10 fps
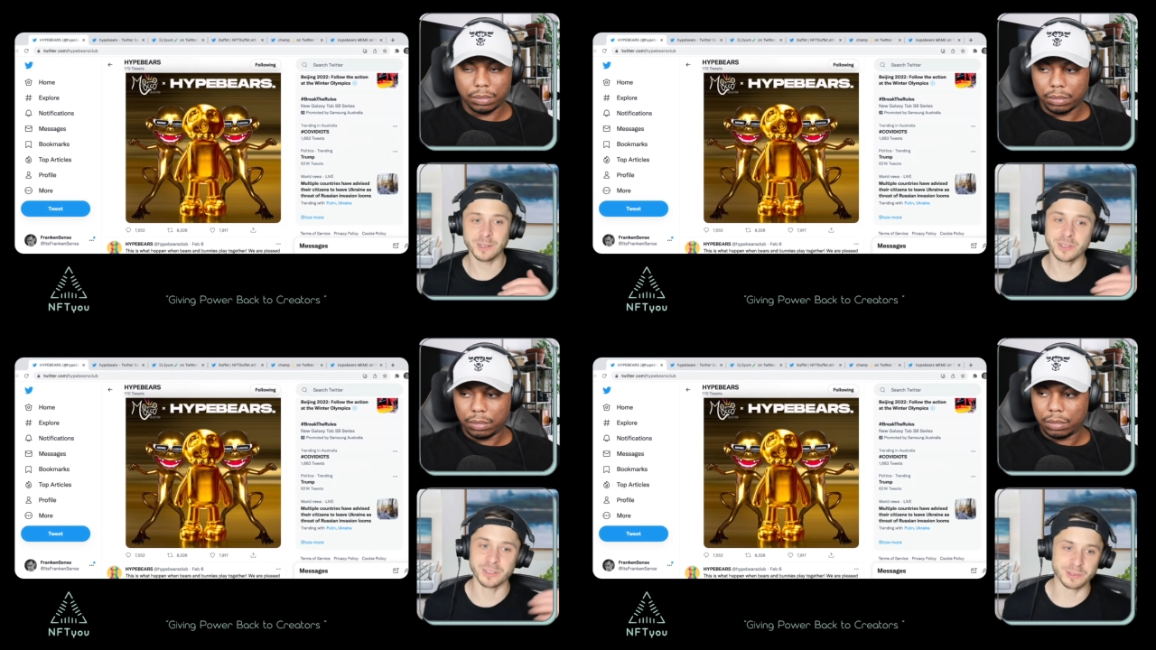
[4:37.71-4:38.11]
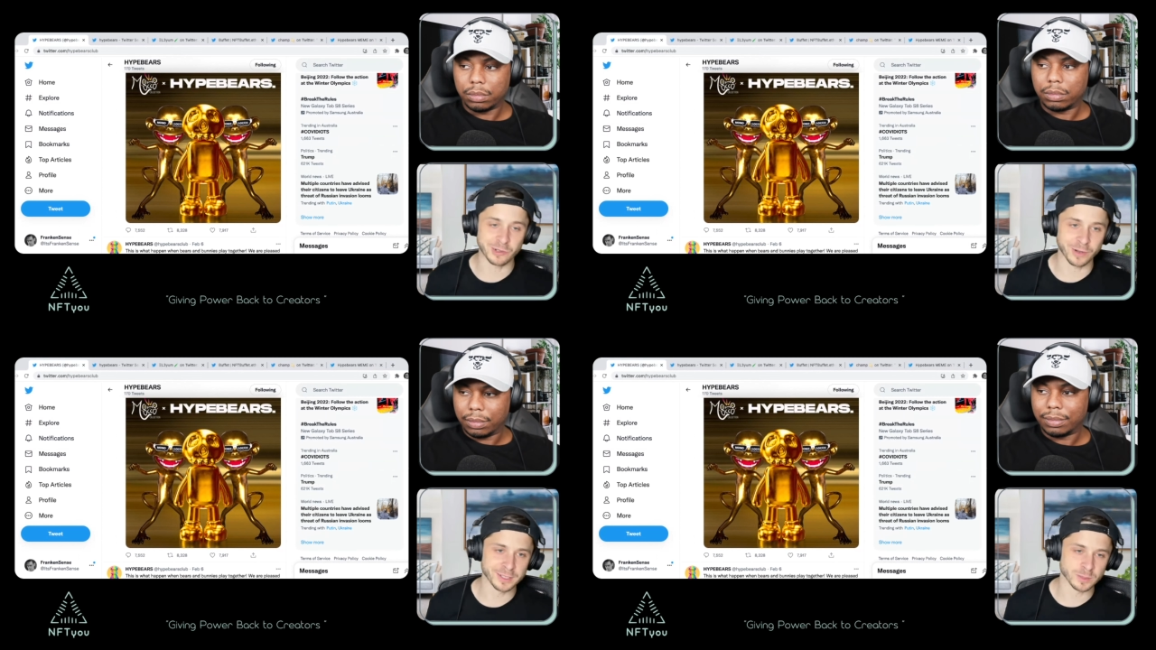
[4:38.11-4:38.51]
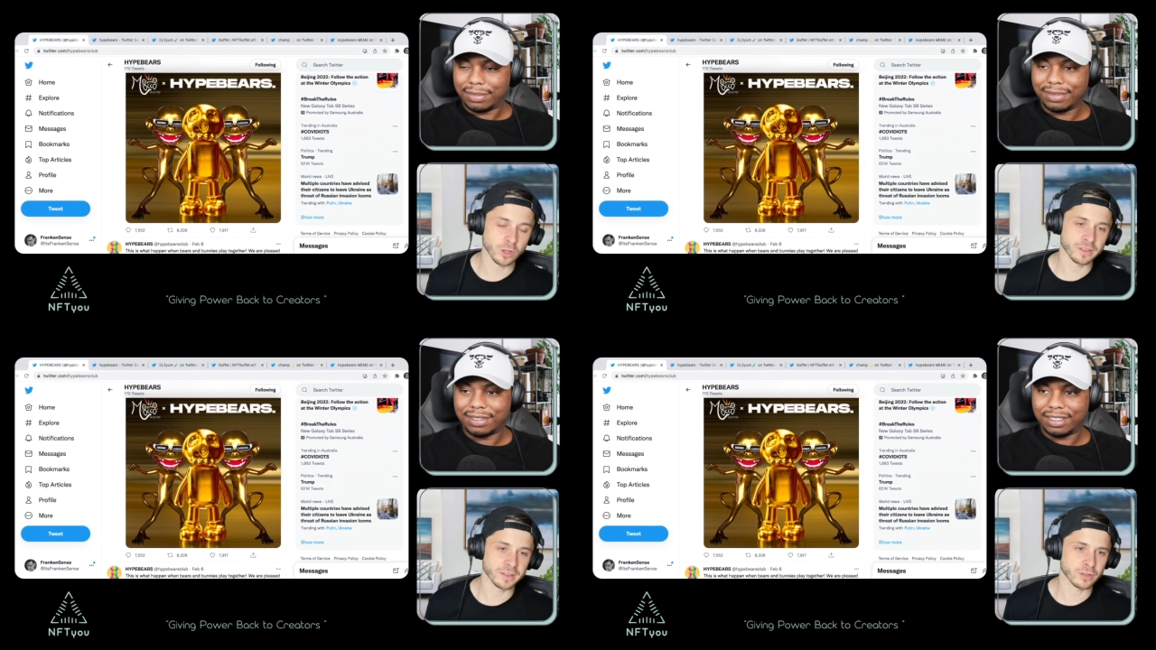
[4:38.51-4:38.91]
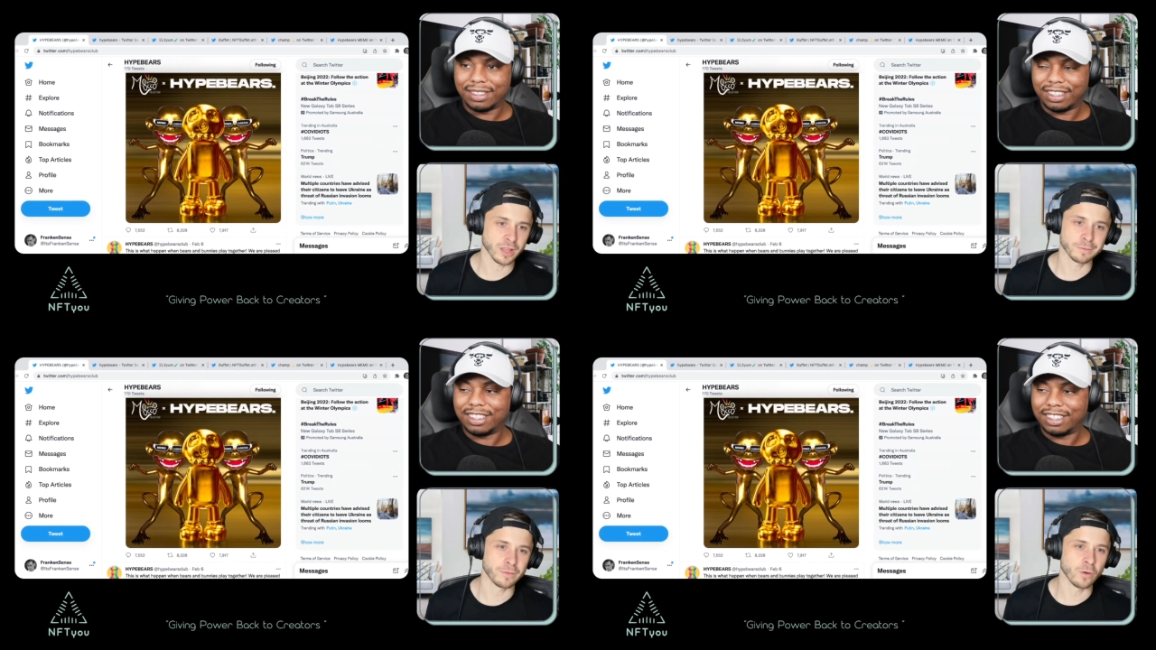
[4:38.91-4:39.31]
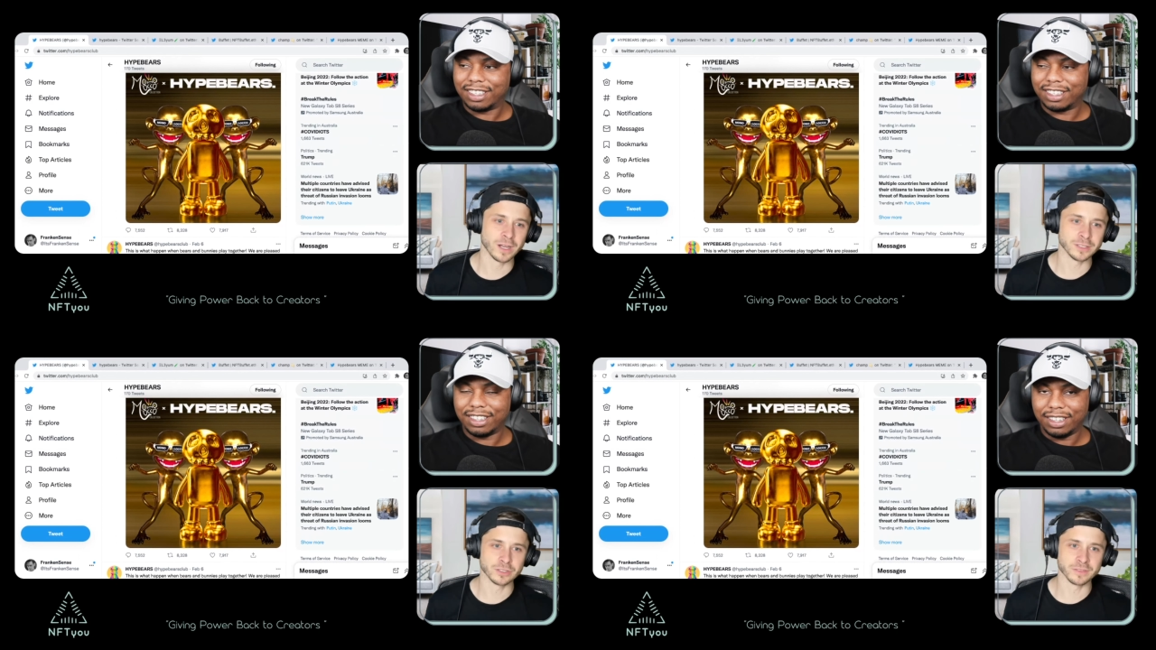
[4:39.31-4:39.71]
Speaker 1: And you look at the creators' wallet; they've got like
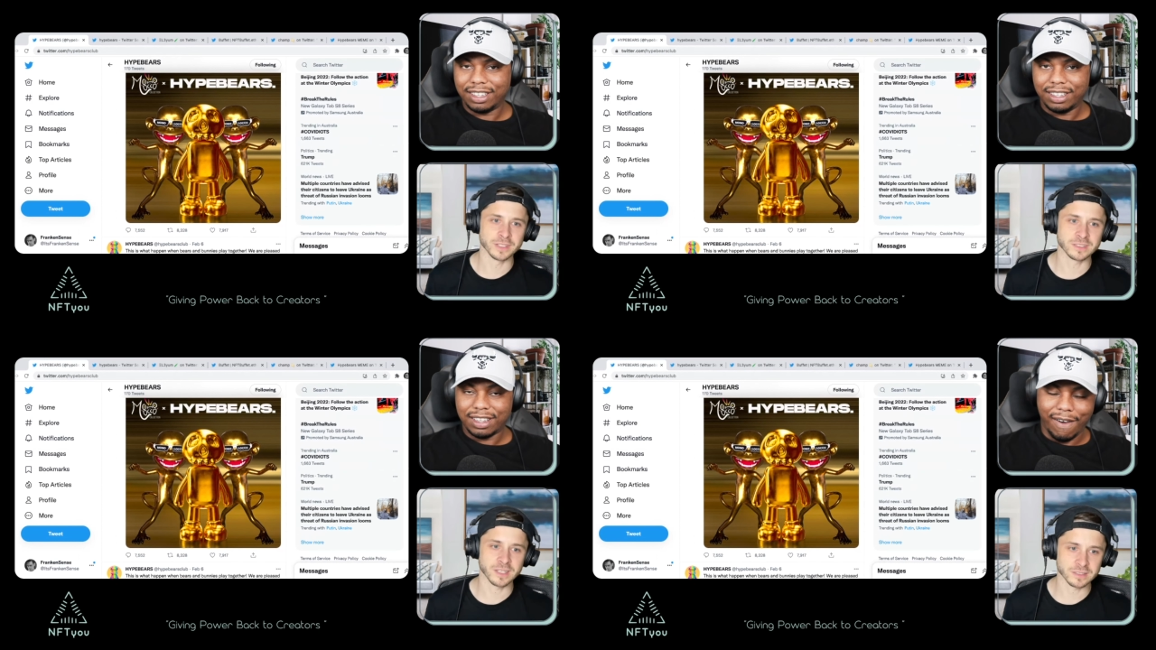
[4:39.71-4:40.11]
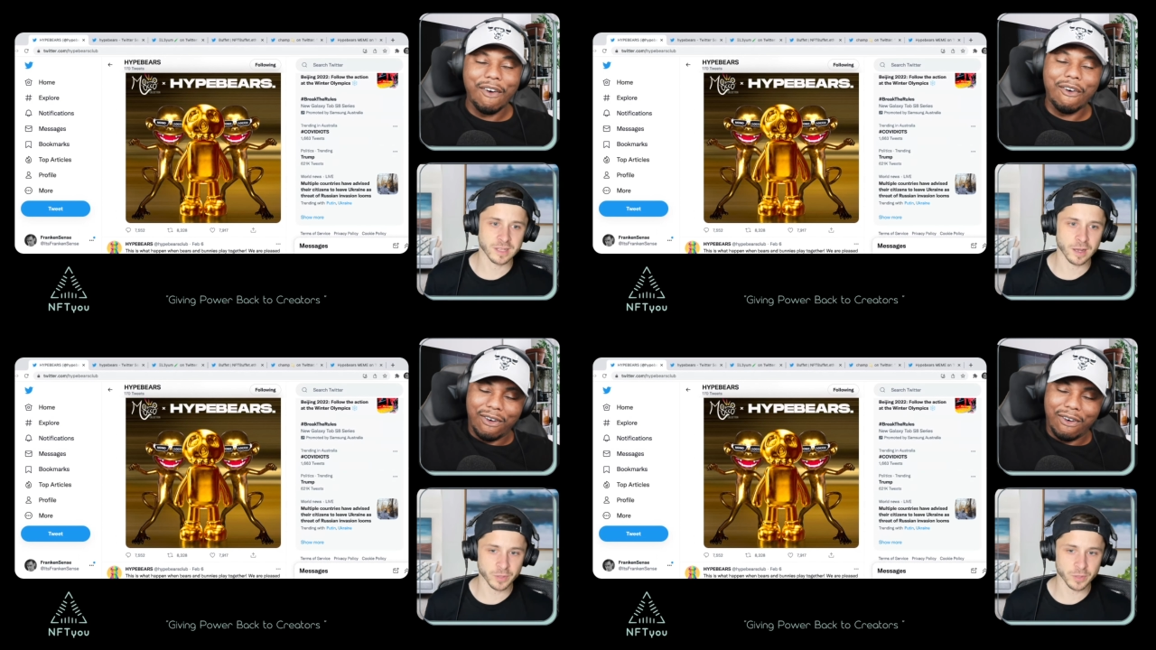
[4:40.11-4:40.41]
400 of these things mm.